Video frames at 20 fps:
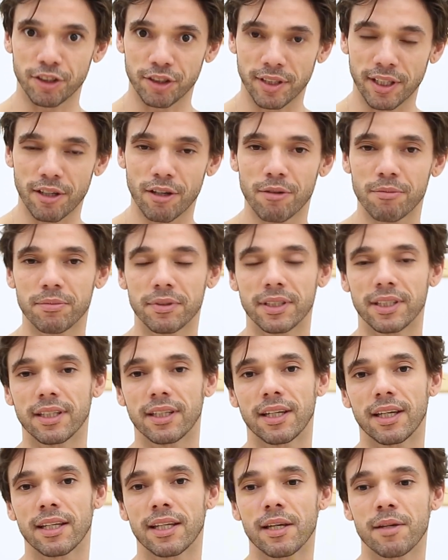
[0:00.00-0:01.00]
to the
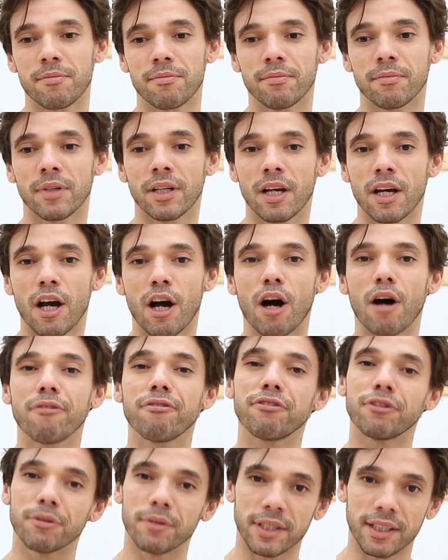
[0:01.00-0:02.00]
company? And I'm
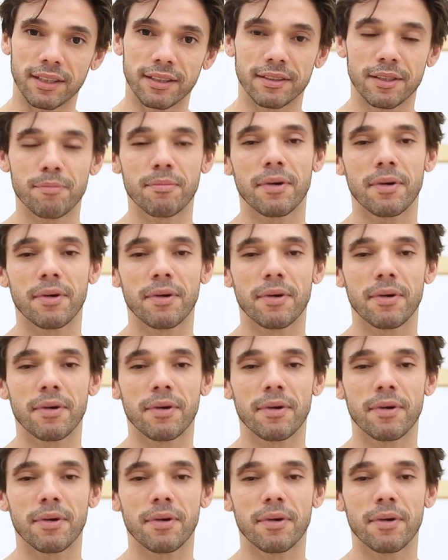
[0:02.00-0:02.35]
offering the